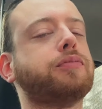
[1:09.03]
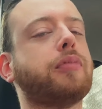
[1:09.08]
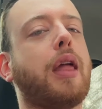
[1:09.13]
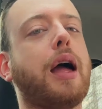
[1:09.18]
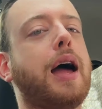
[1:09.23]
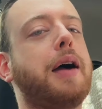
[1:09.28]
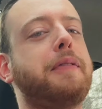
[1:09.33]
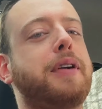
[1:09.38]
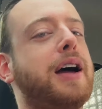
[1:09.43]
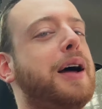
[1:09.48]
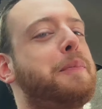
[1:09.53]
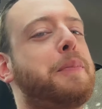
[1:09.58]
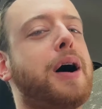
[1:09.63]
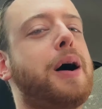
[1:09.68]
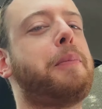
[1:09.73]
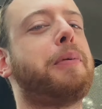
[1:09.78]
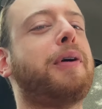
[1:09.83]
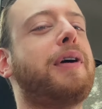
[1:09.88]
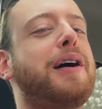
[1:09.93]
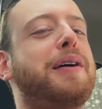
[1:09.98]
I haven't had
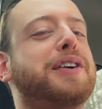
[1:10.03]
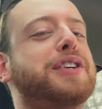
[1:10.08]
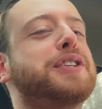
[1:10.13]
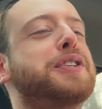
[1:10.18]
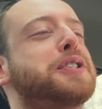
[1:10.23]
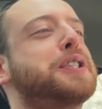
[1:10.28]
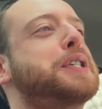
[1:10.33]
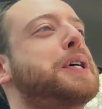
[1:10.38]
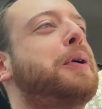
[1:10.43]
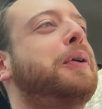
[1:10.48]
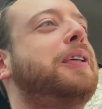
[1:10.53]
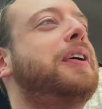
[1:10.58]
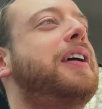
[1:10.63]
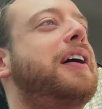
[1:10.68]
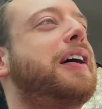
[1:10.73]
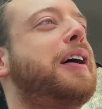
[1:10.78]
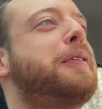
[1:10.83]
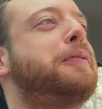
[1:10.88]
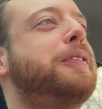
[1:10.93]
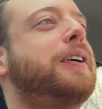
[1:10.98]
Pop Rocks in so
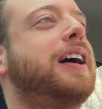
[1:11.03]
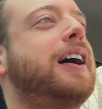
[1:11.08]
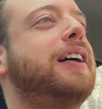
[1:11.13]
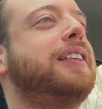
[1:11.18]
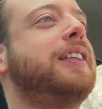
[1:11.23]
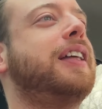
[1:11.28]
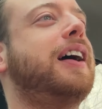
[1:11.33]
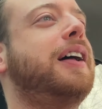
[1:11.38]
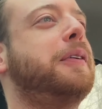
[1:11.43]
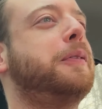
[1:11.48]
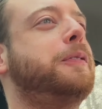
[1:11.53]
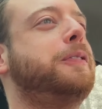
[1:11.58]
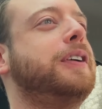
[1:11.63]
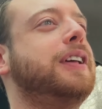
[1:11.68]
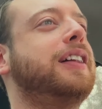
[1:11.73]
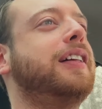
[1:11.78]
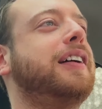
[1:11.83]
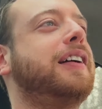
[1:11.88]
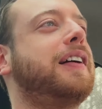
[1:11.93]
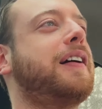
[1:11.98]
long, I forgot that
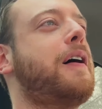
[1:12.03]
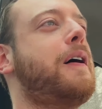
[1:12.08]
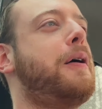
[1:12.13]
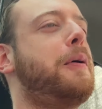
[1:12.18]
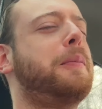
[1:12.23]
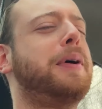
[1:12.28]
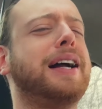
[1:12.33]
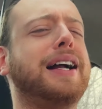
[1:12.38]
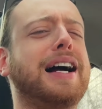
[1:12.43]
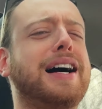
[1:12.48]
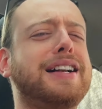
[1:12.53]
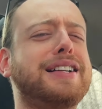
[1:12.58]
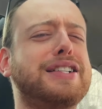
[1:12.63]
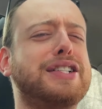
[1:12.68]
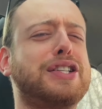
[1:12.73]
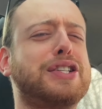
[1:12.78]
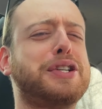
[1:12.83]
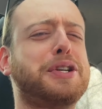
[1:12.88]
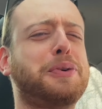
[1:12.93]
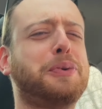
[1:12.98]
feeling. Oh my god,
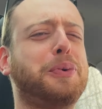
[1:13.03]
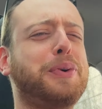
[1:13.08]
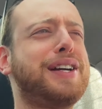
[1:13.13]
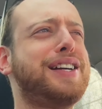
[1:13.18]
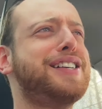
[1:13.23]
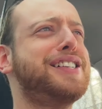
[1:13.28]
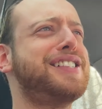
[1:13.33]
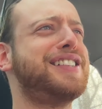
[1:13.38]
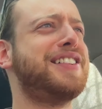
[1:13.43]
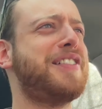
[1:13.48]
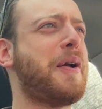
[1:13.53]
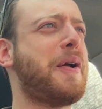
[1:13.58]
it's so weird.